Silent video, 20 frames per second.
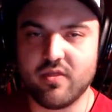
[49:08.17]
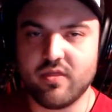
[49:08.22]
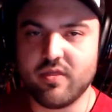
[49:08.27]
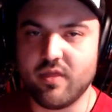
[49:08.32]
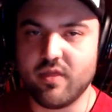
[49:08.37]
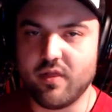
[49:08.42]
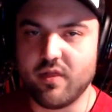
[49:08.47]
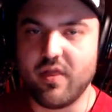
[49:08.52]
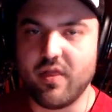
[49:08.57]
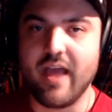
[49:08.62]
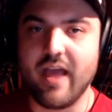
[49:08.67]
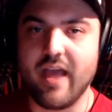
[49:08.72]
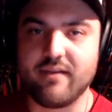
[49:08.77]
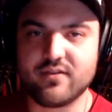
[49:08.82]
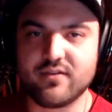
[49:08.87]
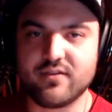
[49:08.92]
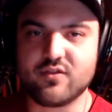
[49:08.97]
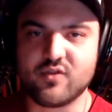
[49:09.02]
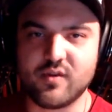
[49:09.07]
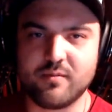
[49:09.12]
live
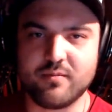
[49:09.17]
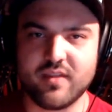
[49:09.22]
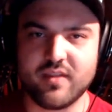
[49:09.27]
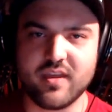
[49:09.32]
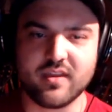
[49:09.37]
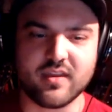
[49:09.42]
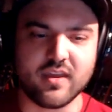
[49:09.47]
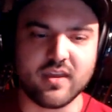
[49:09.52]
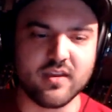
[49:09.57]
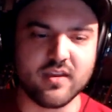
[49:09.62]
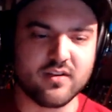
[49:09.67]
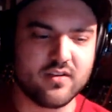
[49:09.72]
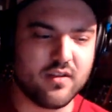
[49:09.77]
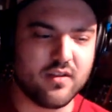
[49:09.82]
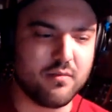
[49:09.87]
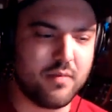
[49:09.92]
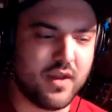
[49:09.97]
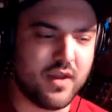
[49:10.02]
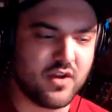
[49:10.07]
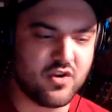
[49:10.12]
stream link into the
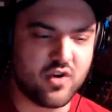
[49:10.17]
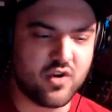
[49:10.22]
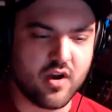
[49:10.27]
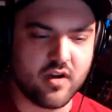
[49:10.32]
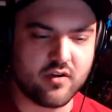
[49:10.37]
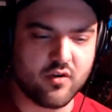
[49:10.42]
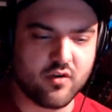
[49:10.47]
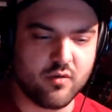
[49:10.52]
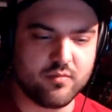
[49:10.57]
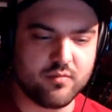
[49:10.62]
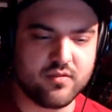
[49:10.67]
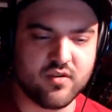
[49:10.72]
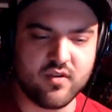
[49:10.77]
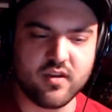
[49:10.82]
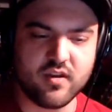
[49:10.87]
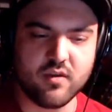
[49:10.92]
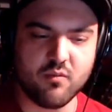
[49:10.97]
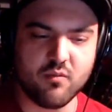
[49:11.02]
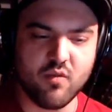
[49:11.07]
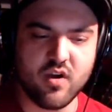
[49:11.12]
Patreon group so you
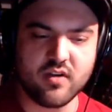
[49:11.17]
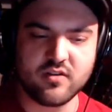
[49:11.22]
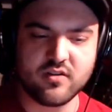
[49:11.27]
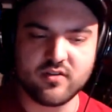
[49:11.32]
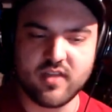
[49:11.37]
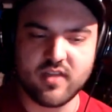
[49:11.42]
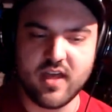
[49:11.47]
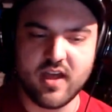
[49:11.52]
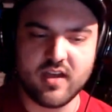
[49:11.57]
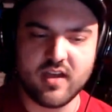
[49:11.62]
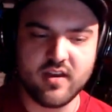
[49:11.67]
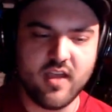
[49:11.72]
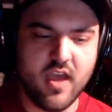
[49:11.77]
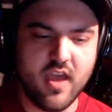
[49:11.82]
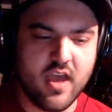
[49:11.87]
can watch that.